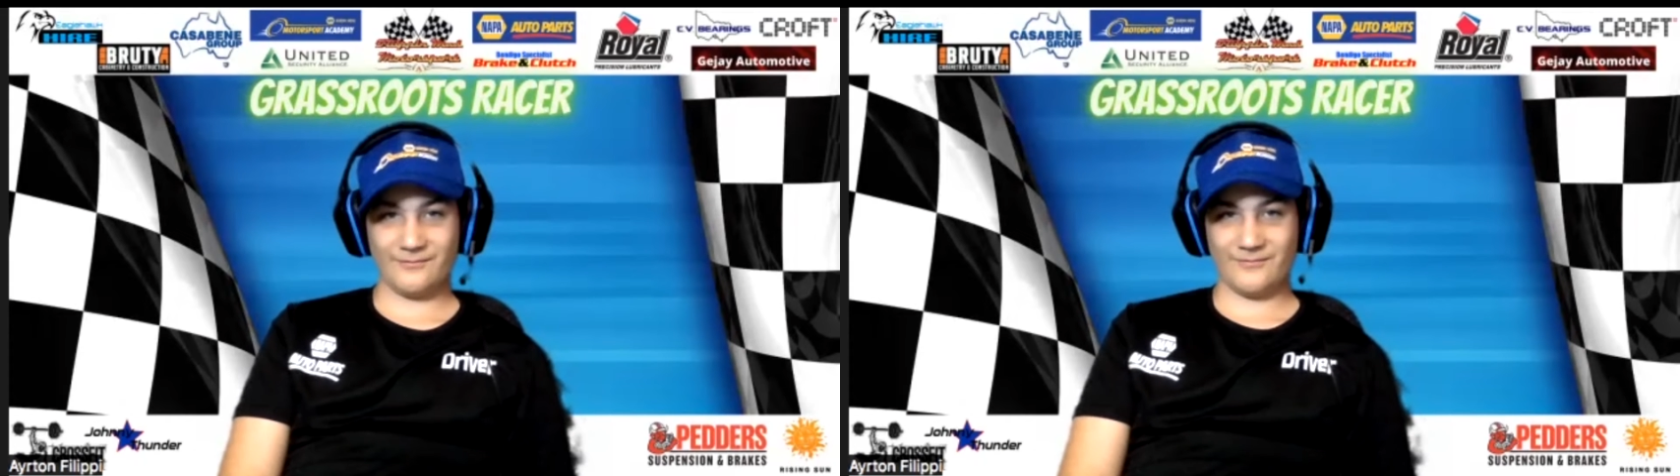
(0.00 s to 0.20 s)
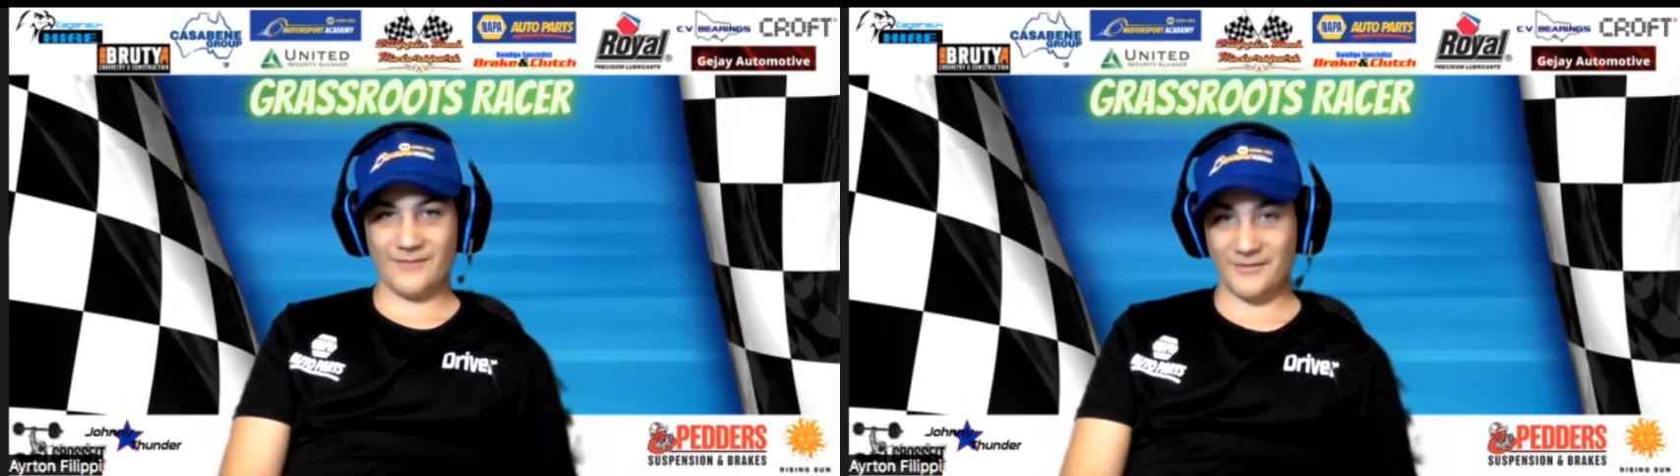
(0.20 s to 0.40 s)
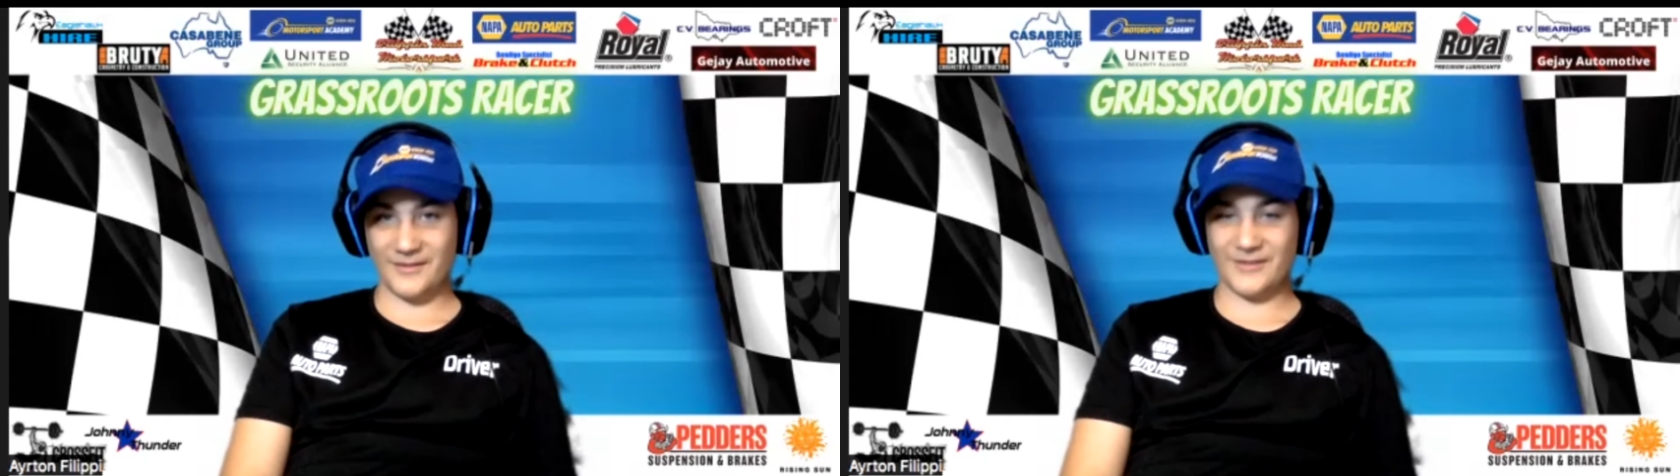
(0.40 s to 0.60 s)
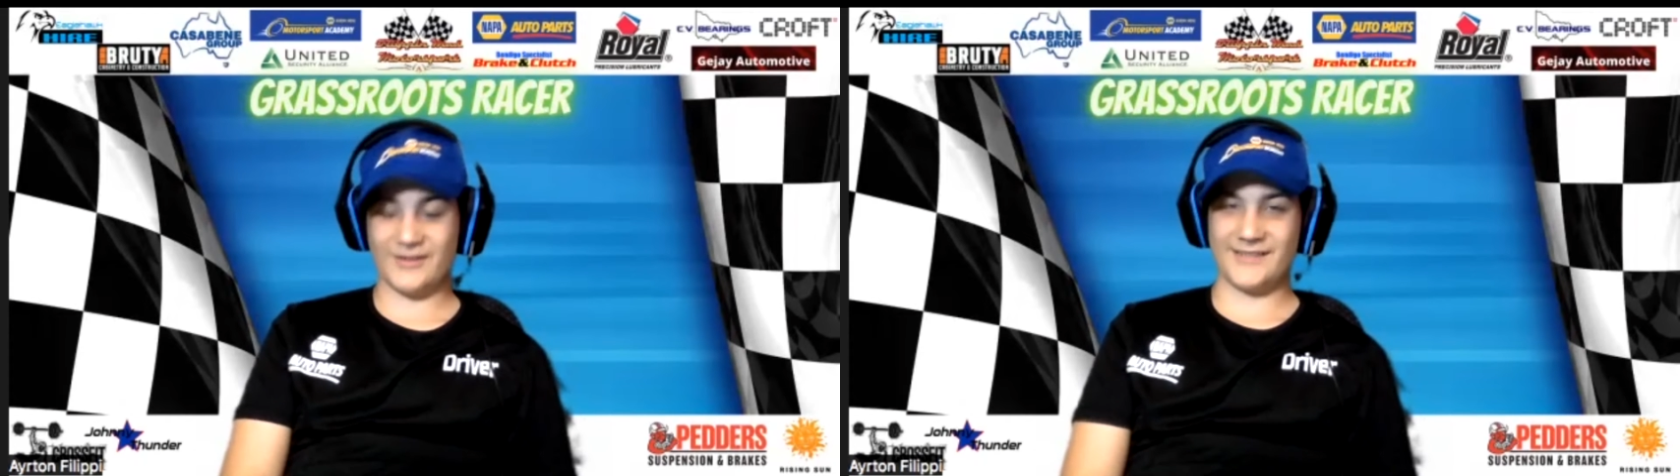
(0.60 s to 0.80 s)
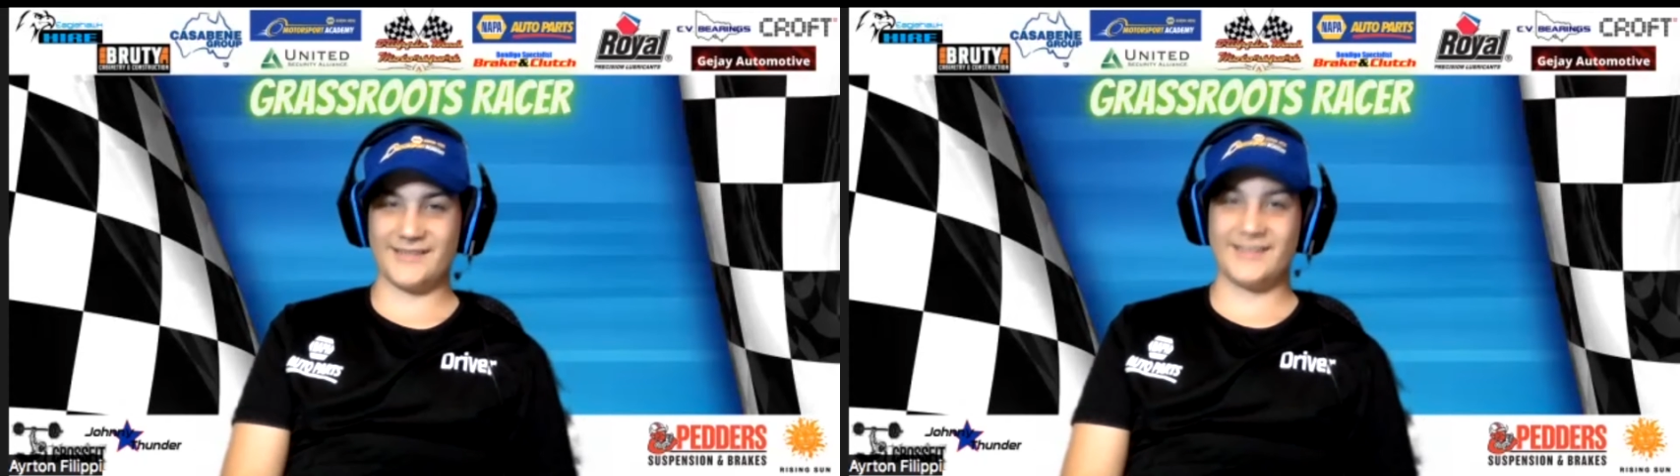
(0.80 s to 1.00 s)
Very
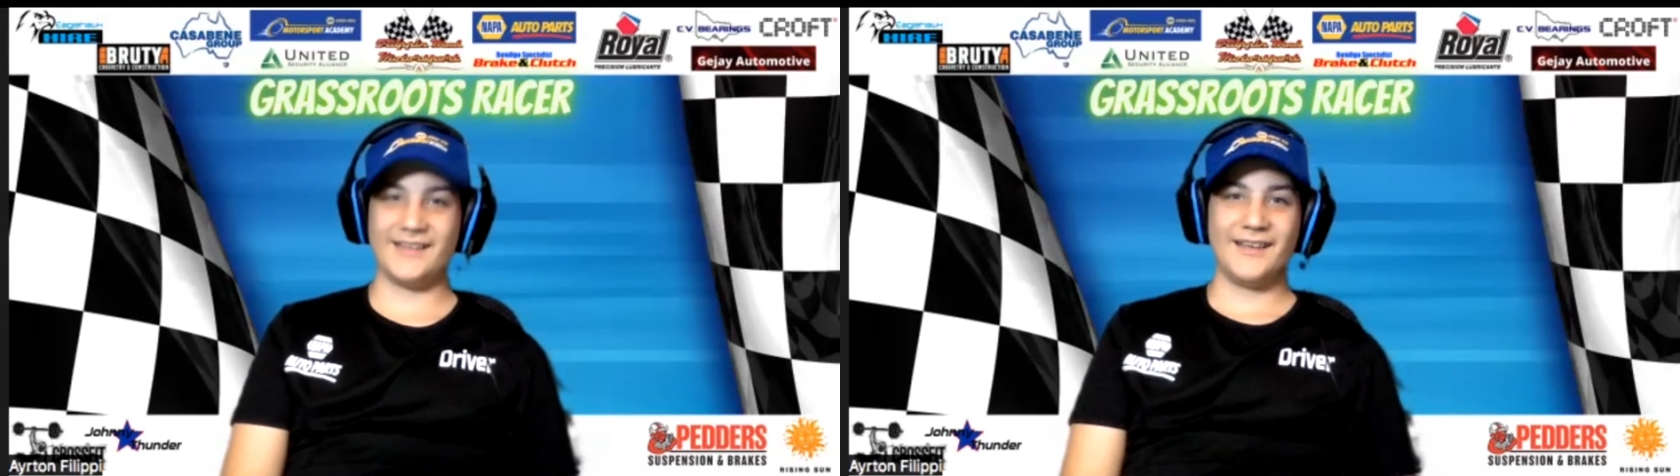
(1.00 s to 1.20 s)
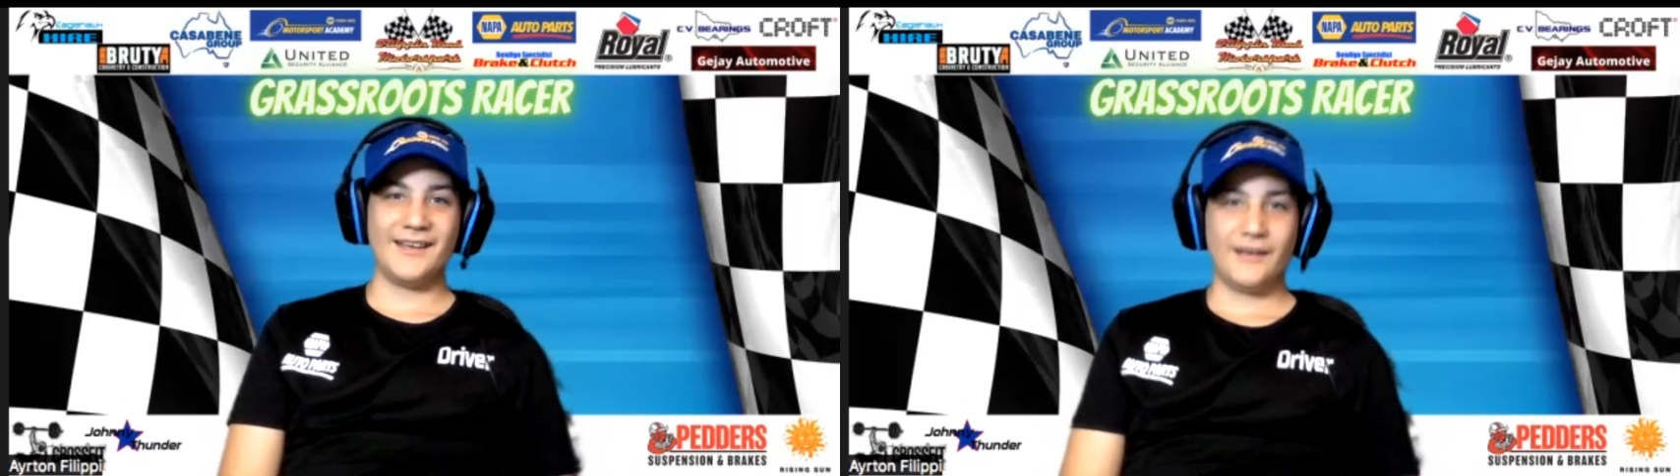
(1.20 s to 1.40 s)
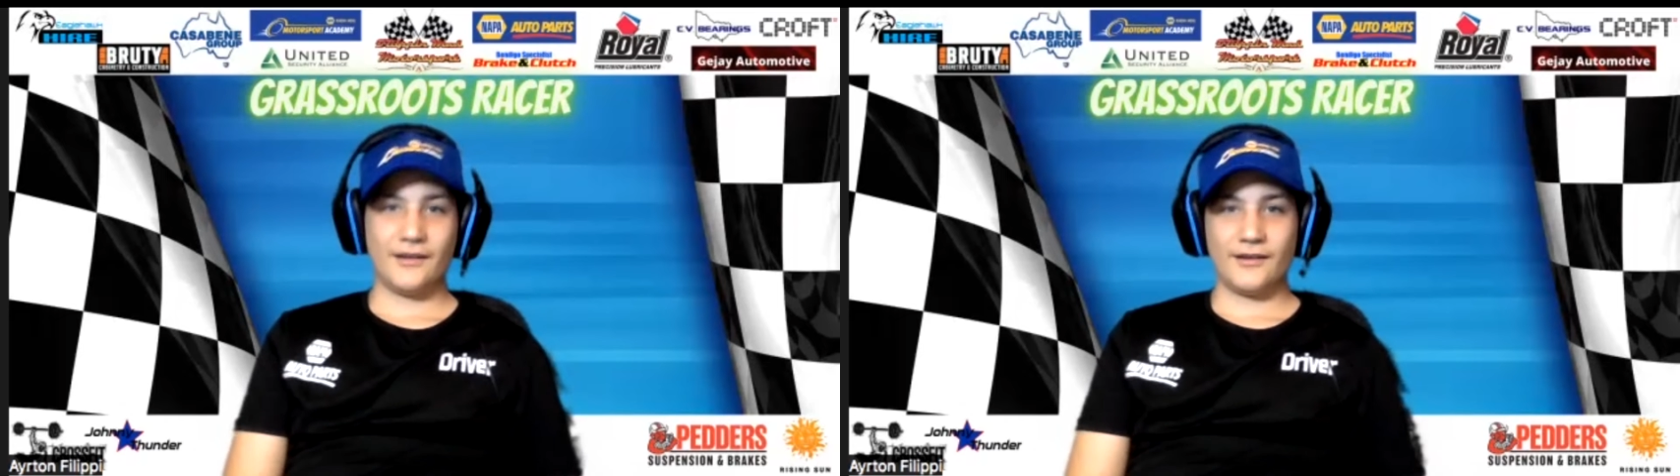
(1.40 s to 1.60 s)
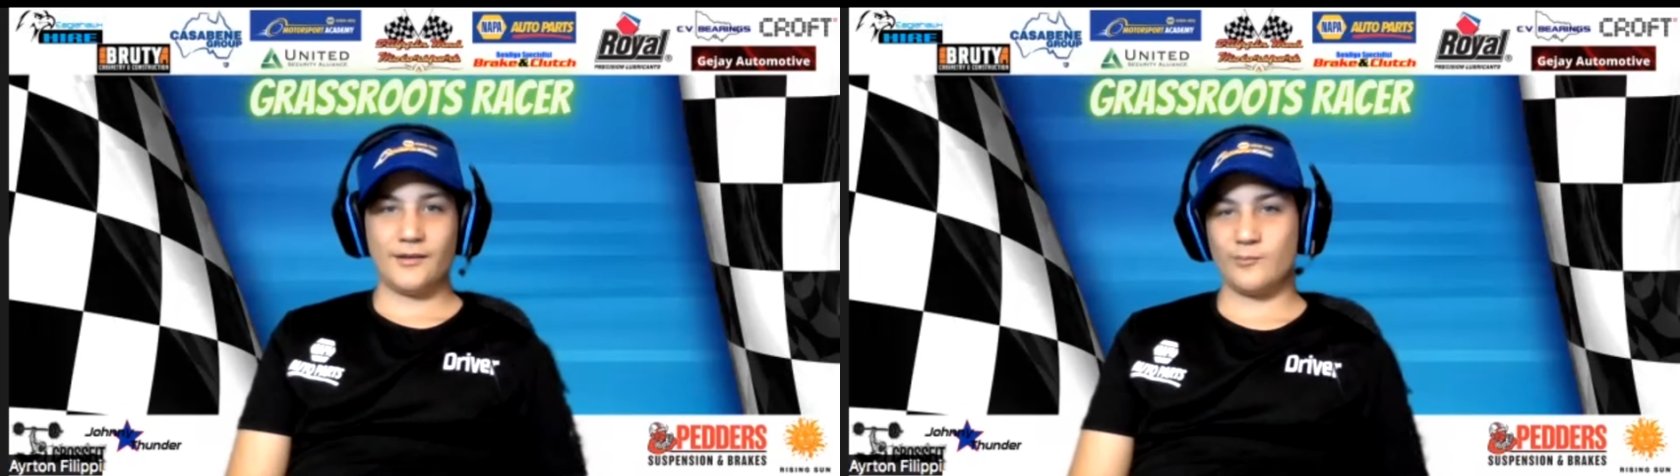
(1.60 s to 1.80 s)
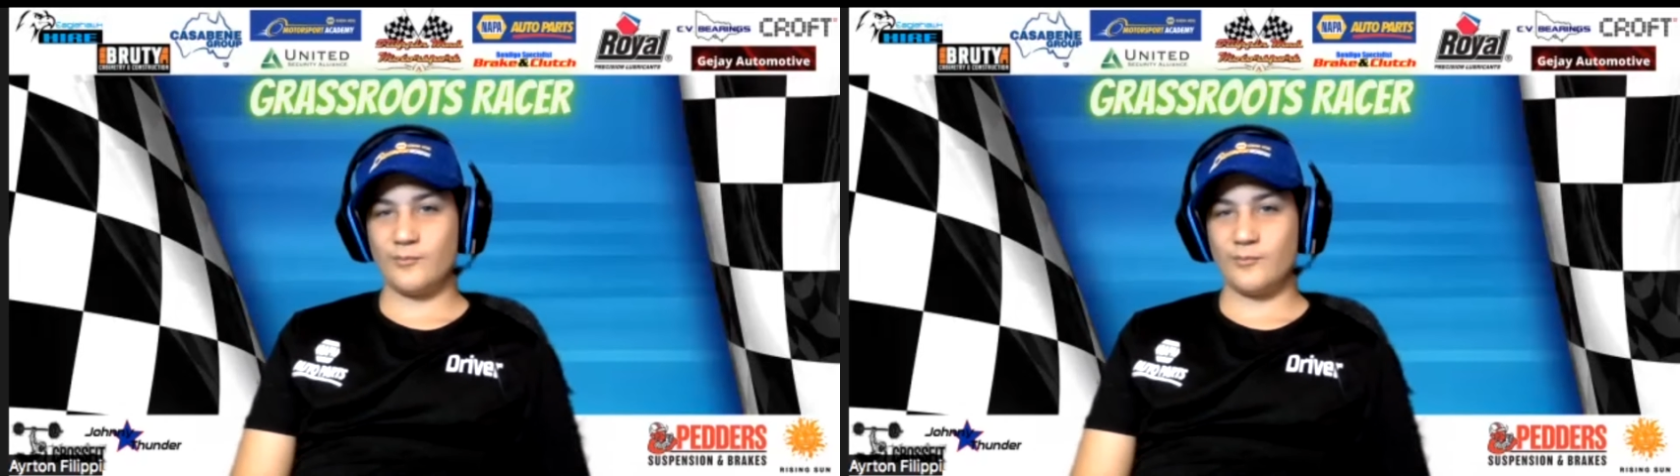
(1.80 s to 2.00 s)
nice.
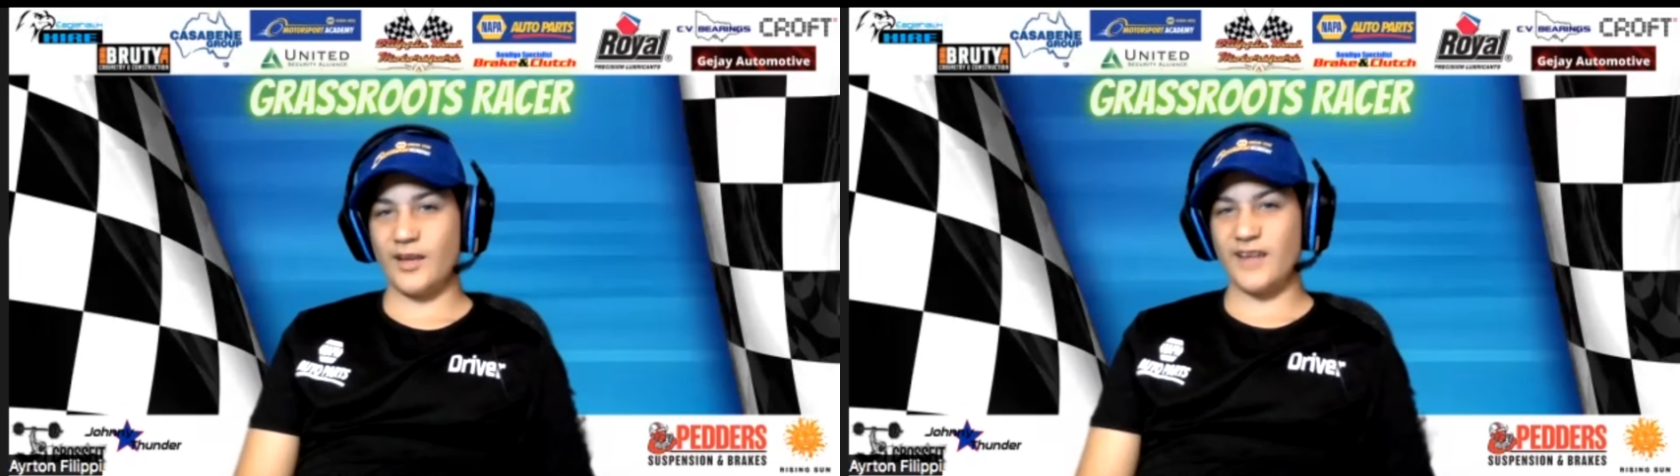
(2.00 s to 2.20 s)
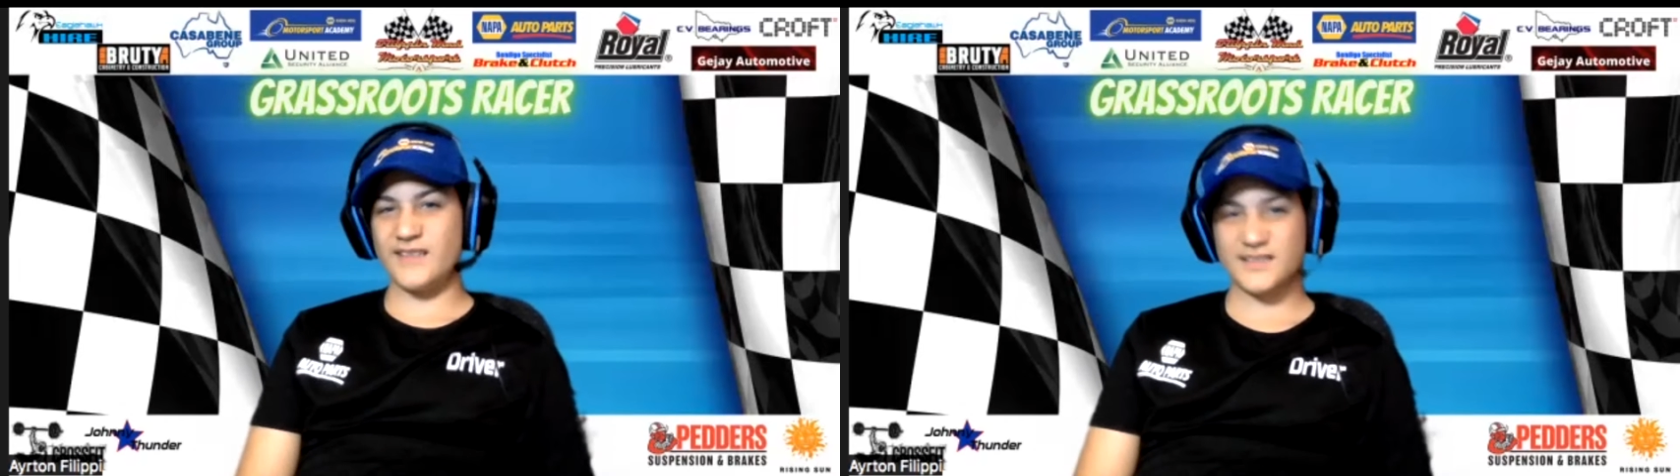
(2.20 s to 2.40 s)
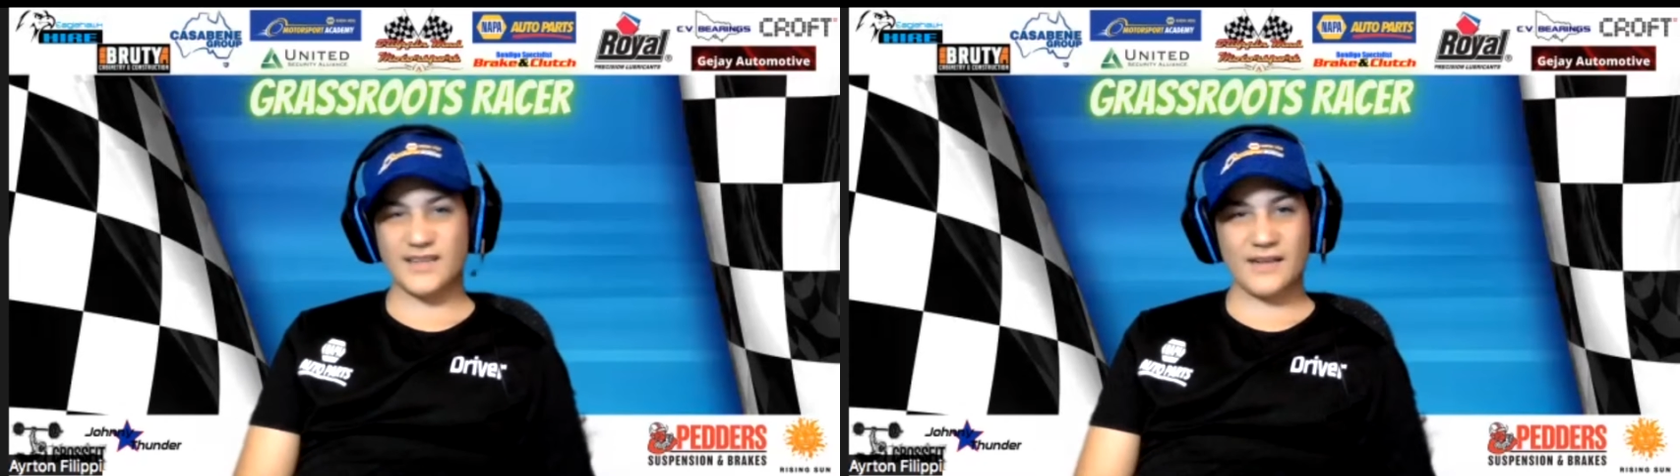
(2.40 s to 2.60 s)
I guess